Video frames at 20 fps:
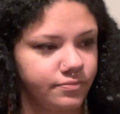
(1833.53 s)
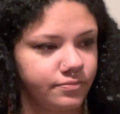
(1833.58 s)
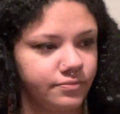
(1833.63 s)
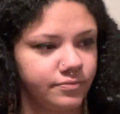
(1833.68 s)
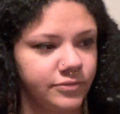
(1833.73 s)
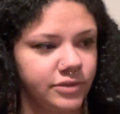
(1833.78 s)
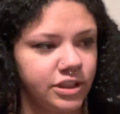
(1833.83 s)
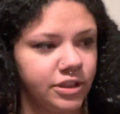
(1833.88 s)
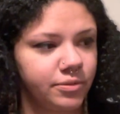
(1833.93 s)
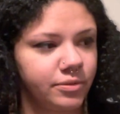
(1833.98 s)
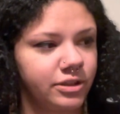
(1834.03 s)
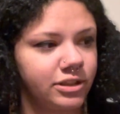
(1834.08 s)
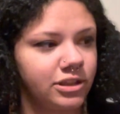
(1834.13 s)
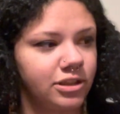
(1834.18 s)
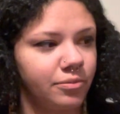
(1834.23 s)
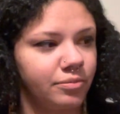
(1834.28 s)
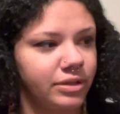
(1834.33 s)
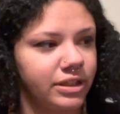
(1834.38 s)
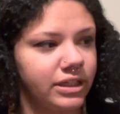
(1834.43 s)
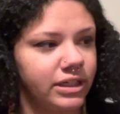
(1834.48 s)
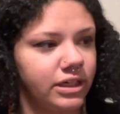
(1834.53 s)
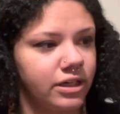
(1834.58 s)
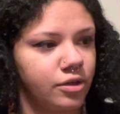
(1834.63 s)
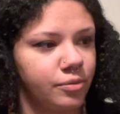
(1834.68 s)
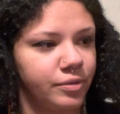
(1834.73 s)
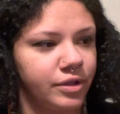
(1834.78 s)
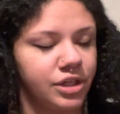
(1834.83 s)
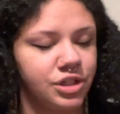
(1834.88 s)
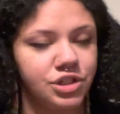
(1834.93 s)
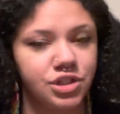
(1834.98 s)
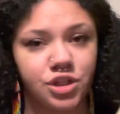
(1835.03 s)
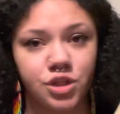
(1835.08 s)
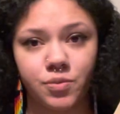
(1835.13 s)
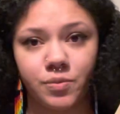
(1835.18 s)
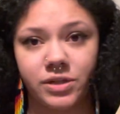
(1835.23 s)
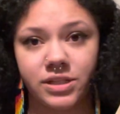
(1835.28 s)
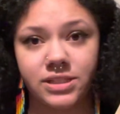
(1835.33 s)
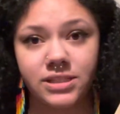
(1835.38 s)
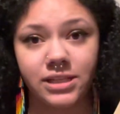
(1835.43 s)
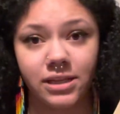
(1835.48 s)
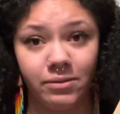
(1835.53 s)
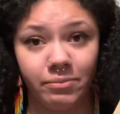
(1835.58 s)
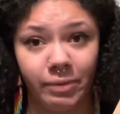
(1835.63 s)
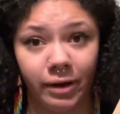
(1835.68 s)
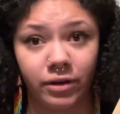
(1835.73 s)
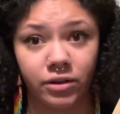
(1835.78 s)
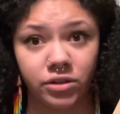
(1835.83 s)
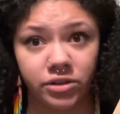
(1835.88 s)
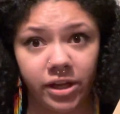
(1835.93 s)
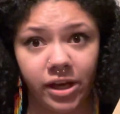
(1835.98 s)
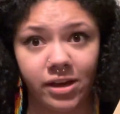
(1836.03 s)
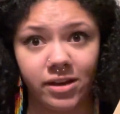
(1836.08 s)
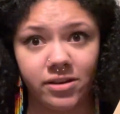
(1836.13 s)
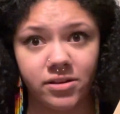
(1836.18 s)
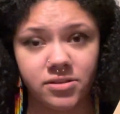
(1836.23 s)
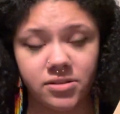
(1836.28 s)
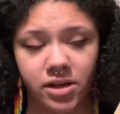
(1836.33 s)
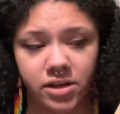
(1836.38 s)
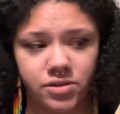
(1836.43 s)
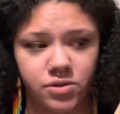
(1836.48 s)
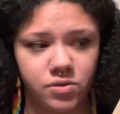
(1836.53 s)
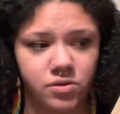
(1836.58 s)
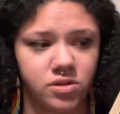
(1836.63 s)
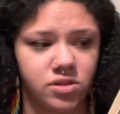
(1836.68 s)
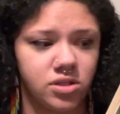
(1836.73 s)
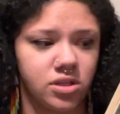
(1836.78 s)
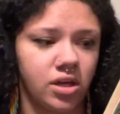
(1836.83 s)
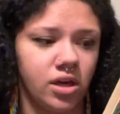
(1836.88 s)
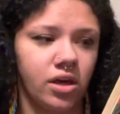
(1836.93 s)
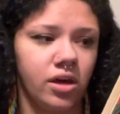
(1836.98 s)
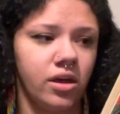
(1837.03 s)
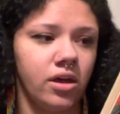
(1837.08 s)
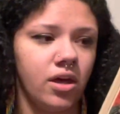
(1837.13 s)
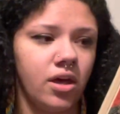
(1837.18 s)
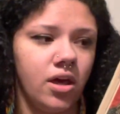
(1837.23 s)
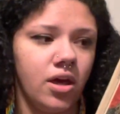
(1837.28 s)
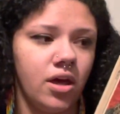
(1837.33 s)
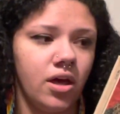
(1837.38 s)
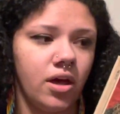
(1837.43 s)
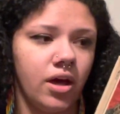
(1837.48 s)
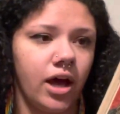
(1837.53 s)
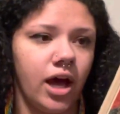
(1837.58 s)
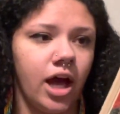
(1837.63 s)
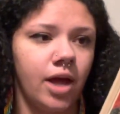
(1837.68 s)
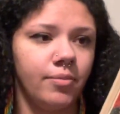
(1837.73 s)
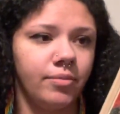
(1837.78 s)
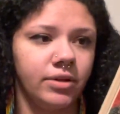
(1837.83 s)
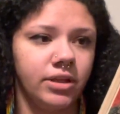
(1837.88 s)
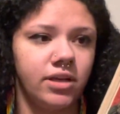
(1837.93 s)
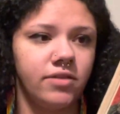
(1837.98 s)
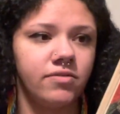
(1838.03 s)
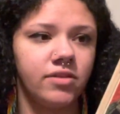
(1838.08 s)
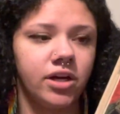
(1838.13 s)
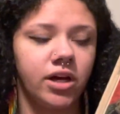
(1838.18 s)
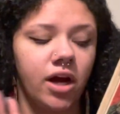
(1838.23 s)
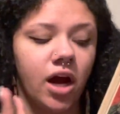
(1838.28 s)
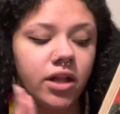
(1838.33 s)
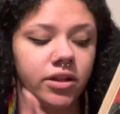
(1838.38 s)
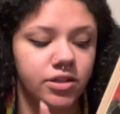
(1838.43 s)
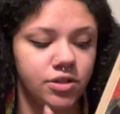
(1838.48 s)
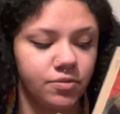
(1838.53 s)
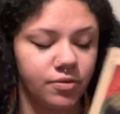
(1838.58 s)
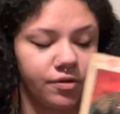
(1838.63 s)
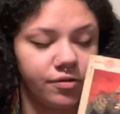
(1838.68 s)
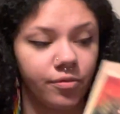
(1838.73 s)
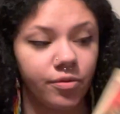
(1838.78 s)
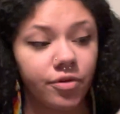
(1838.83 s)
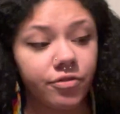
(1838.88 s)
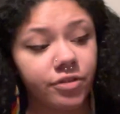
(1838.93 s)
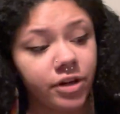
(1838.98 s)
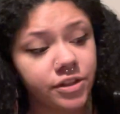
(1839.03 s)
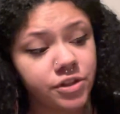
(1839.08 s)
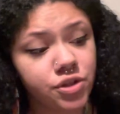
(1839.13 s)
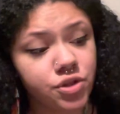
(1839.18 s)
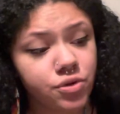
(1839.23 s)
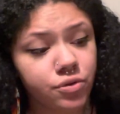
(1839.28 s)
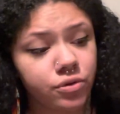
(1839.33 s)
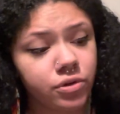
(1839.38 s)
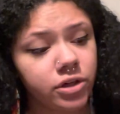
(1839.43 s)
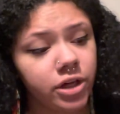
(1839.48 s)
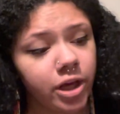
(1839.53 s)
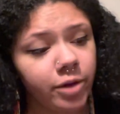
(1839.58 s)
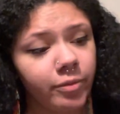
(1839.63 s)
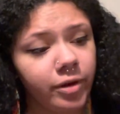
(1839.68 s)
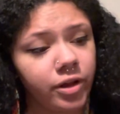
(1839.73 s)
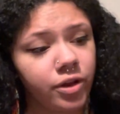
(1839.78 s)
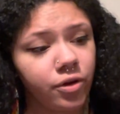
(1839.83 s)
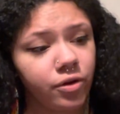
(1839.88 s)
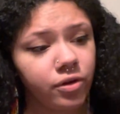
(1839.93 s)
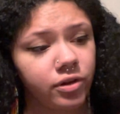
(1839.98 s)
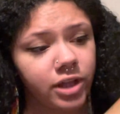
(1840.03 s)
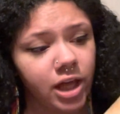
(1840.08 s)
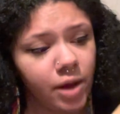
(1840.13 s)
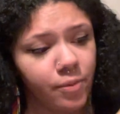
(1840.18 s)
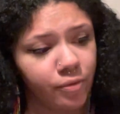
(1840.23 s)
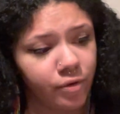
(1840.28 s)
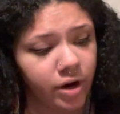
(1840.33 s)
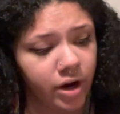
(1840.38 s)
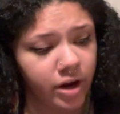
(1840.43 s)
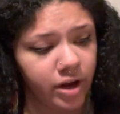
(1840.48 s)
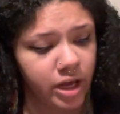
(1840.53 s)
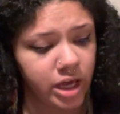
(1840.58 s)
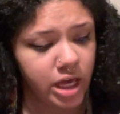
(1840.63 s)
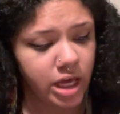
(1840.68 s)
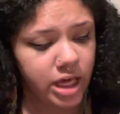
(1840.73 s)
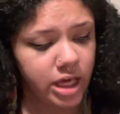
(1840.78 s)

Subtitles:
This one is complete and unabridged. This one has seen better days, as you can see. I believe that I got this one from the Friends store at my local library.